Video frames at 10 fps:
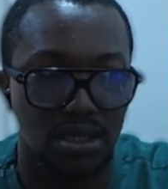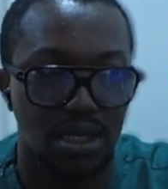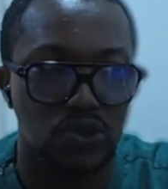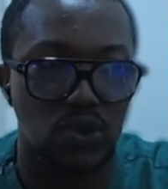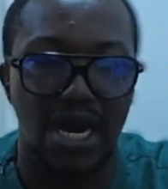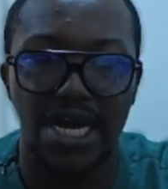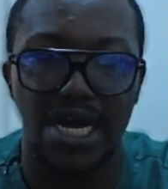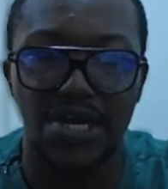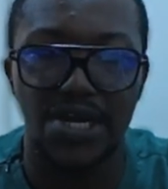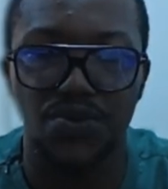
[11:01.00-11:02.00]
So how
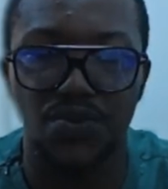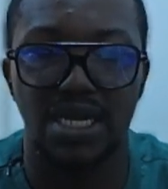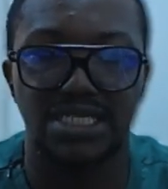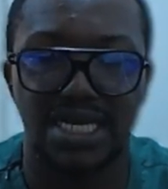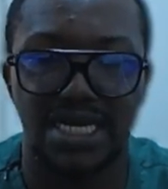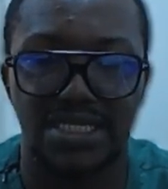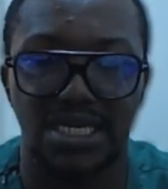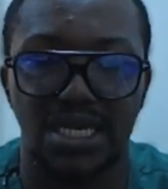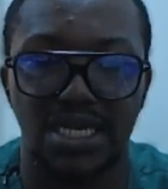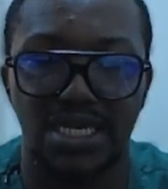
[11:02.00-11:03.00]
do we collect it as a
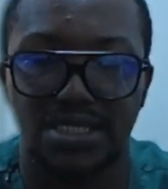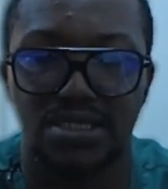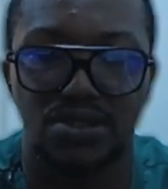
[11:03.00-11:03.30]
list?